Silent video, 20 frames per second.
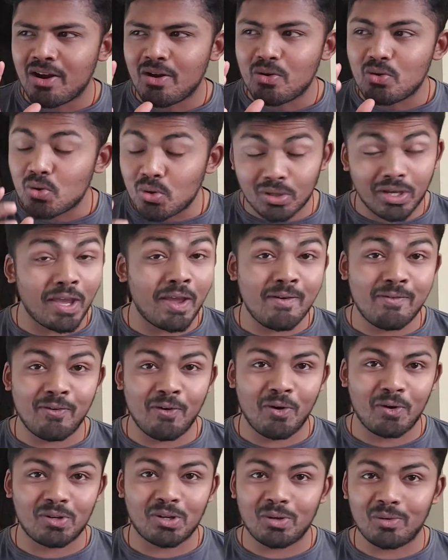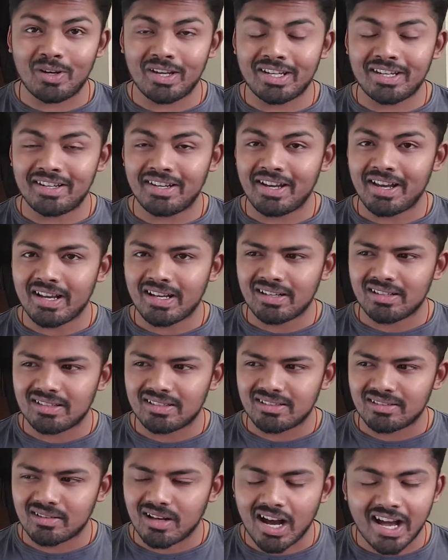Looking forward to it.
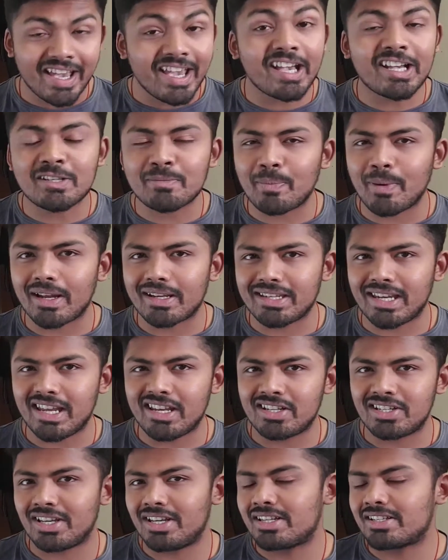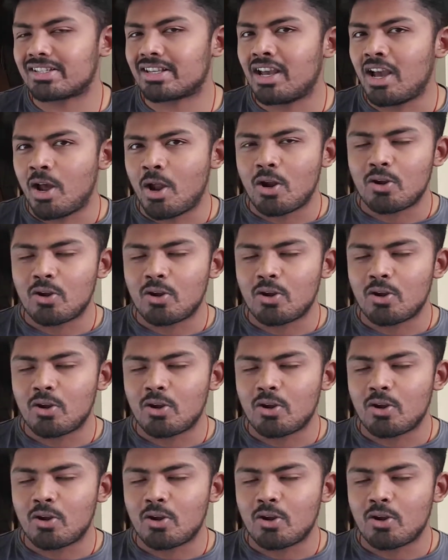High expectations.